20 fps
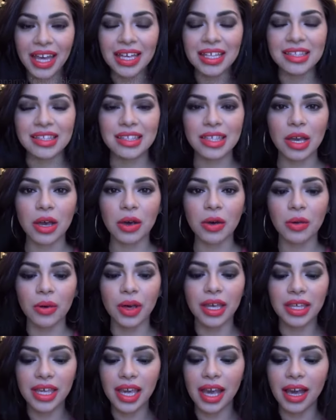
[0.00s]
So
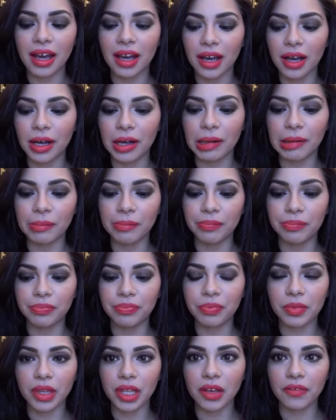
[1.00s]
yeah,
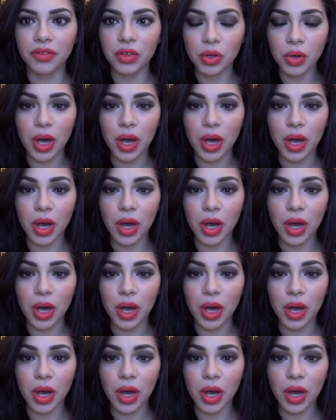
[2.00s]
if you